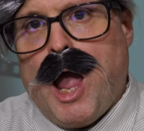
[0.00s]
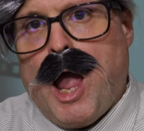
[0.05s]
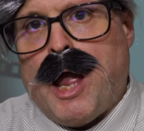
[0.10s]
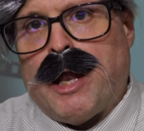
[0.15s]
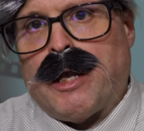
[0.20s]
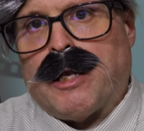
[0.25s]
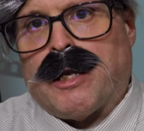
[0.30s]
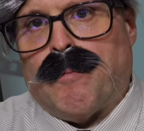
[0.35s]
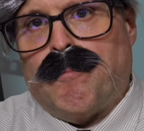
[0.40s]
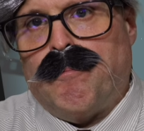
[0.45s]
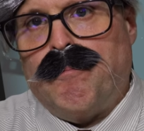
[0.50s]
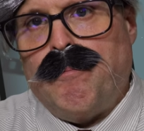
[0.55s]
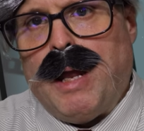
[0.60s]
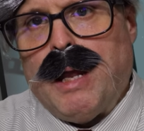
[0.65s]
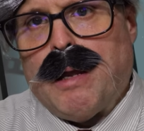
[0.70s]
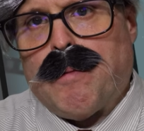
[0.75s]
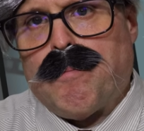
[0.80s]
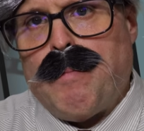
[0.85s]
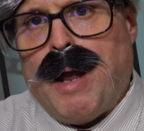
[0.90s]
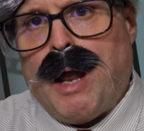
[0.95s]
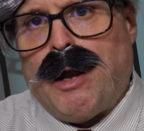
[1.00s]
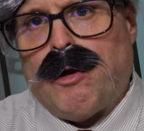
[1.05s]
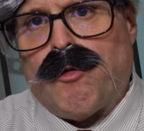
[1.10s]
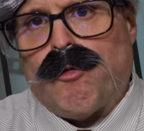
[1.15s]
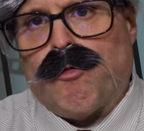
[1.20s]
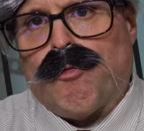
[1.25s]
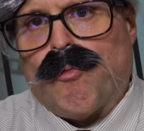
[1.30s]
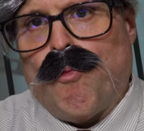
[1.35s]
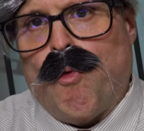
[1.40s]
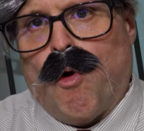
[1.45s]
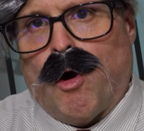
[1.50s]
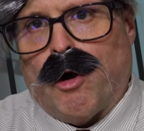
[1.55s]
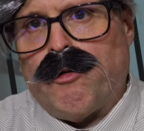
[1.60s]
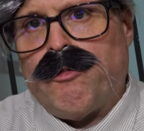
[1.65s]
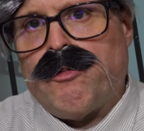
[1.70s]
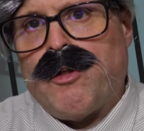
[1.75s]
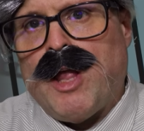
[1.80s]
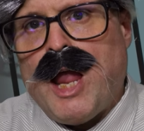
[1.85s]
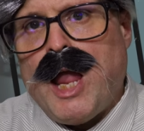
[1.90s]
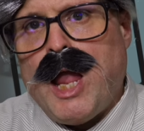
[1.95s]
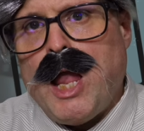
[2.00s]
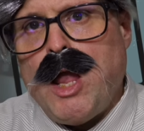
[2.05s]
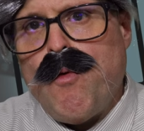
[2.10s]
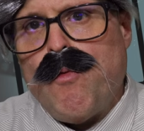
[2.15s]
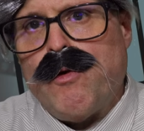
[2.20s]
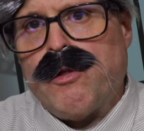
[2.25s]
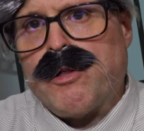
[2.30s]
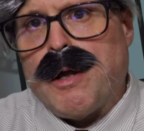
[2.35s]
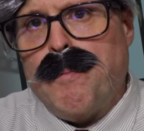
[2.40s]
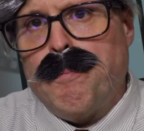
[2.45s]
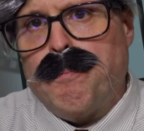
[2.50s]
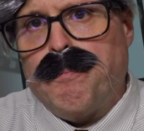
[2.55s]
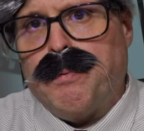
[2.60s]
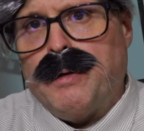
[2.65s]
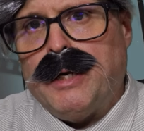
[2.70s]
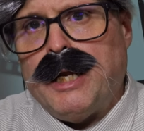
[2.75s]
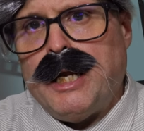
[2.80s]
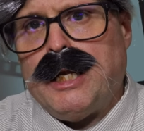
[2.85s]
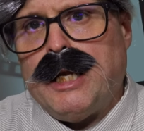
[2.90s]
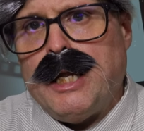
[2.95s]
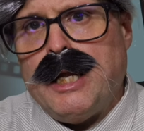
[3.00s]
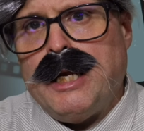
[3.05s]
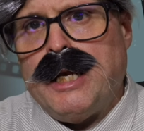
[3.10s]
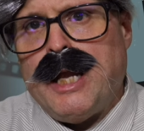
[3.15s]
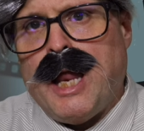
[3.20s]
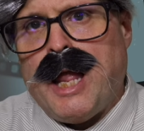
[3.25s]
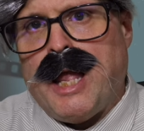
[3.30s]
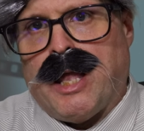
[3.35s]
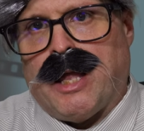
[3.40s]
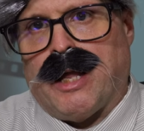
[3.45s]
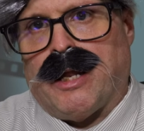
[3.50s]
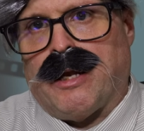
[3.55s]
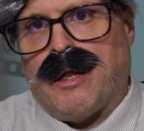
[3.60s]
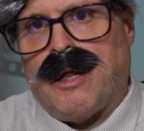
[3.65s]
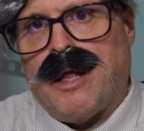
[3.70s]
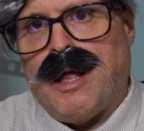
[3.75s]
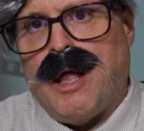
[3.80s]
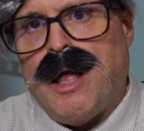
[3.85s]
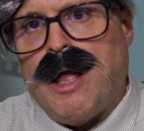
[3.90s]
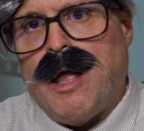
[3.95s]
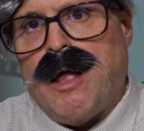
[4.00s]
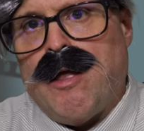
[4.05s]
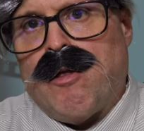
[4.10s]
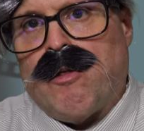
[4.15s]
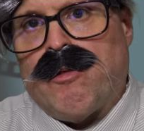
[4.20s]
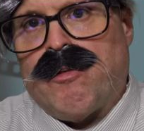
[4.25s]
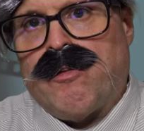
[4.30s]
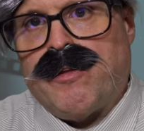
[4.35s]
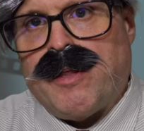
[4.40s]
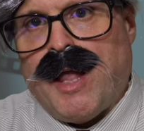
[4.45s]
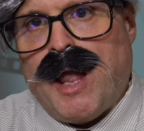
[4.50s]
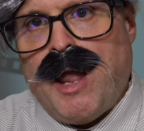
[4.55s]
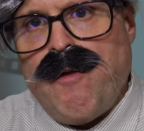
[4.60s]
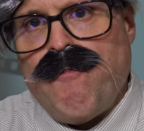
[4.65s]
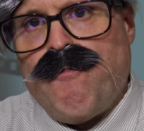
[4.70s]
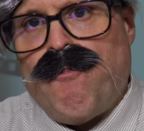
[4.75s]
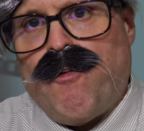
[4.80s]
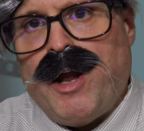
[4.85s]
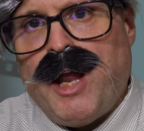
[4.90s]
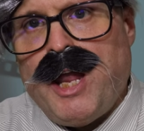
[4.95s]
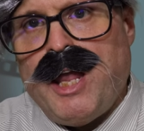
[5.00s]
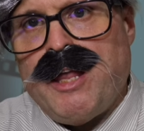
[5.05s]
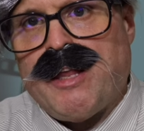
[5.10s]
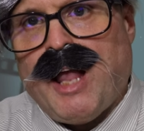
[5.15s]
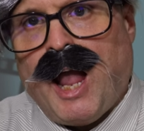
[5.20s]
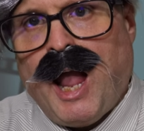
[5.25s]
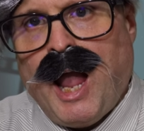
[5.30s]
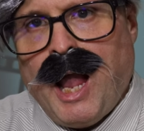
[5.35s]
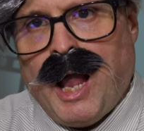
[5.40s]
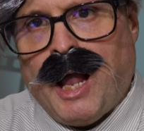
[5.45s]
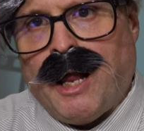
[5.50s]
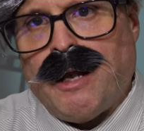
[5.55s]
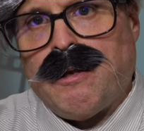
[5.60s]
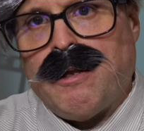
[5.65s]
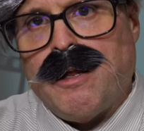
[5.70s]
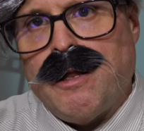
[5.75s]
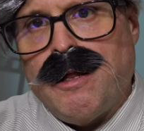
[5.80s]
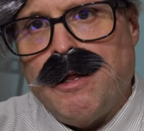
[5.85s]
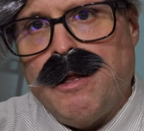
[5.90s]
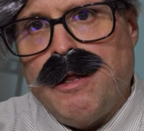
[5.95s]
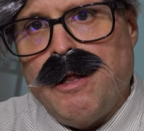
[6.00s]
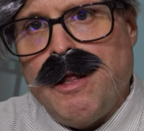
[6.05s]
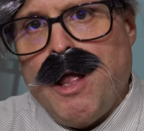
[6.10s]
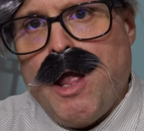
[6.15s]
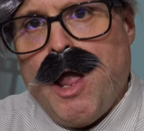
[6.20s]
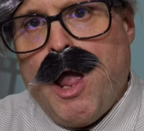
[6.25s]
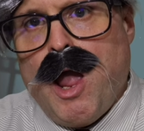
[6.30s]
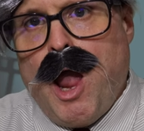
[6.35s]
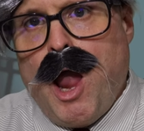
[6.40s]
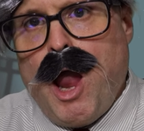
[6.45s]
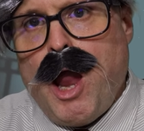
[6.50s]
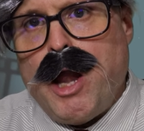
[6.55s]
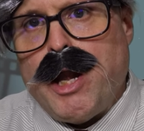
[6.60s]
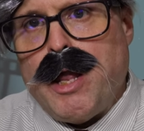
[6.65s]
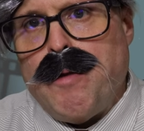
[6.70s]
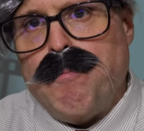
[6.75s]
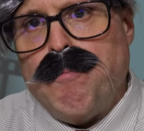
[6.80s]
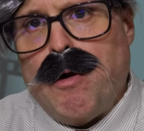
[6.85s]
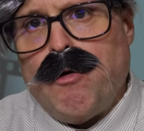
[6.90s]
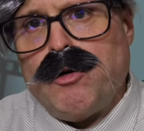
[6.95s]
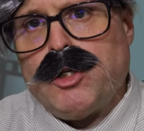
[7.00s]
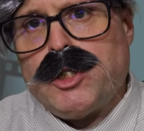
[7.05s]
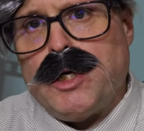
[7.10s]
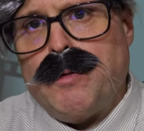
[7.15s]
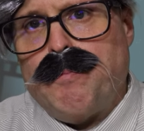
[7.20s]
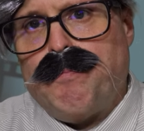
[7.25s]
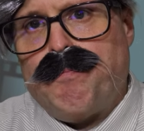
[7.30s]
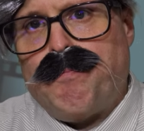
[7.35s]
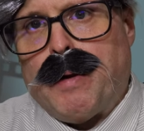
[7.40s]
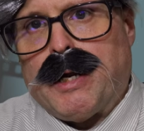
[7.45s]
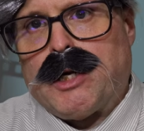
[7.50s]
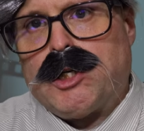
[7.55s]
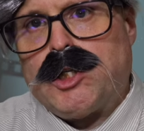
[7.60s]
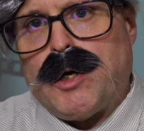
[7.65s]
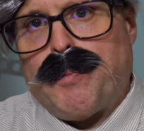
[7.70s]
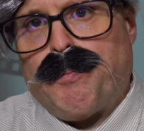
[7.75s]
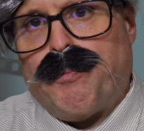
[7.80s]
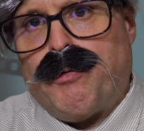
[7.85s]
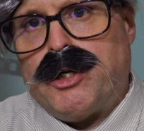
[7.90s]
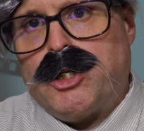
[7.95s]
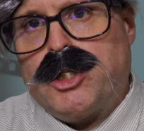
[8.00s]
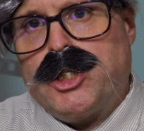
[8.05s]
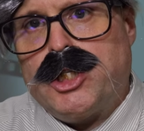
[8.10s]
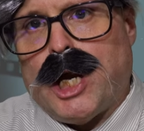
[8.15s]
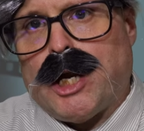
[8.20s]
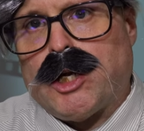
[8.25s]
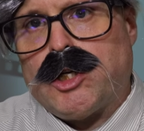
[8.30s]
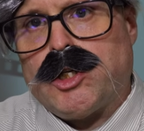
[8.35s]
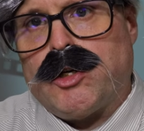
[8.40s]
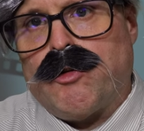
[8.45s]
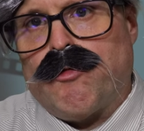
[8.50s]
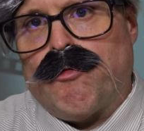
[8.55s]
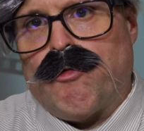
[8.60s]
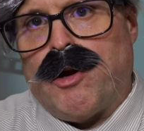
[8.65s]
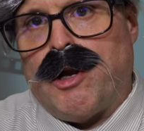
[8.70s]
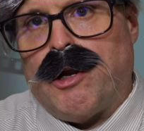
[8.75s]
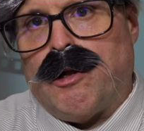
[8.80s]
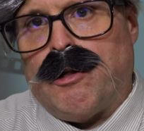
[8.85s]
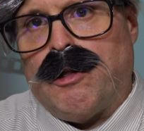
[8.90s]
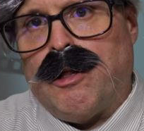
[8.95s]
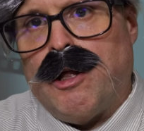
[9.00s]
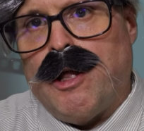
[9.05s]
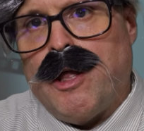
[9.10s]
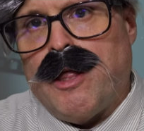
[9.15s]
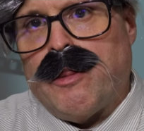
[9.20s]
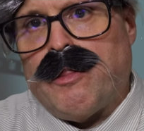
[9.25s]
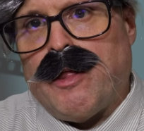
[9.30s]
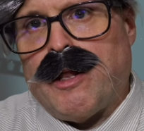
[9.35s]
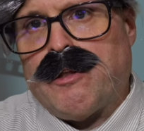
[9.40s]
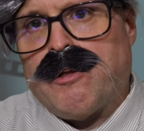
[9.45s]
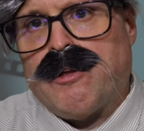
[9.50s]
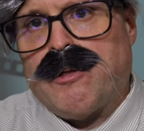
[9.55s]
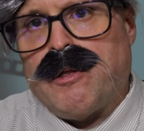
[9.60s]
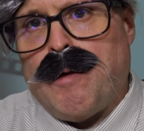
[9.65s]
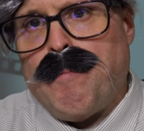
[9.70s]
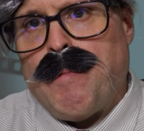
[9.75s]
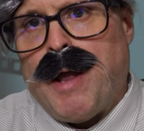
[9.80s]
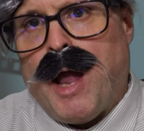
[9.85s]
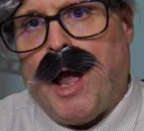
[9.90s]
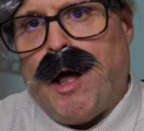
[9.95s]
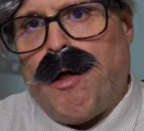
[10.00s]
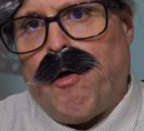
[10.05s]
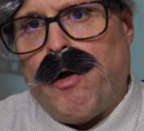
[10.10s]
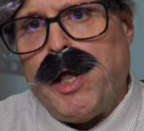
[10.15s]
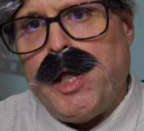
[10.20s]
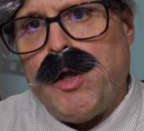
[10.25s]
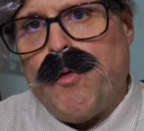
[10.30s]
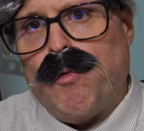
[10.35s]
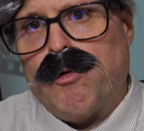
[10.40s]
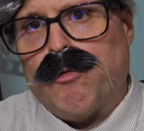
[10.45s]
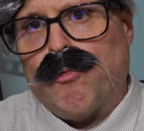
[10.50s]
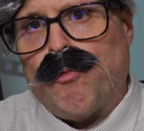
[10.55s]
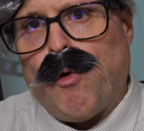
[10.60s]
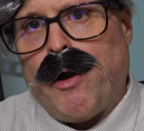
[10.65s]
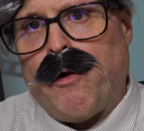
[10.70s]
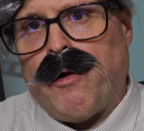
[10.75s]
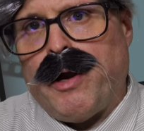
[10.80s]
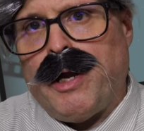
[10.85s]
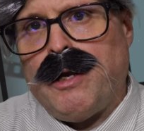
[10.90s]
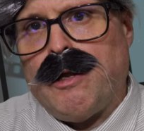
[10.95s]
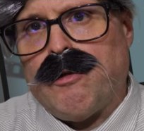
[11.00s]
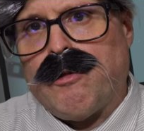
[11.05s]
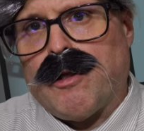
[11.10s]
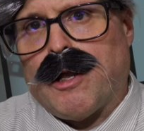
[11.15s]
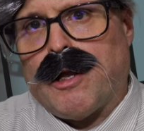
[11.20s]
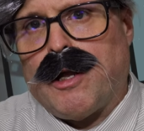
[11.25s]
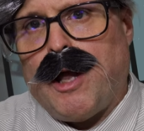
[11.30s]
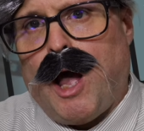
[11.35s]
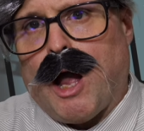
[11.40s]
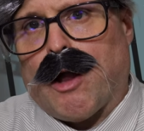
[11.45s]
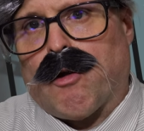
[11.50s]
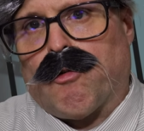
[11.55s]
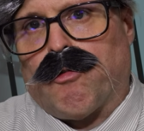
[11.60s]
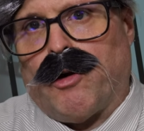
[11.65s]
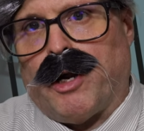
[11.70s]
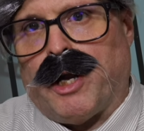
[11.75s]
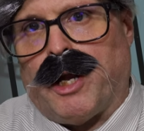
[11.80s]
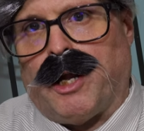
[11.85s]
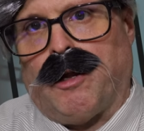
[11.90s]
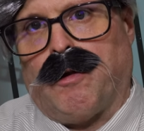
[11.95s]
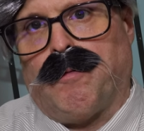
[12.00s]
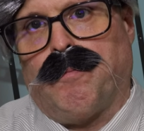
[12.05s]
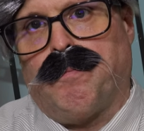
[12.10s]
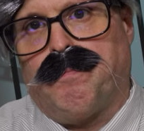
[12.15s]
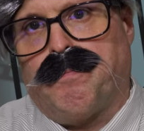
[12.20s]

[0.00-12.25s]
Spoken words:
And to make matters worse, he was completely naked, save for his hat and a motion picture projection reel that somehow he was wearing as a cock ring.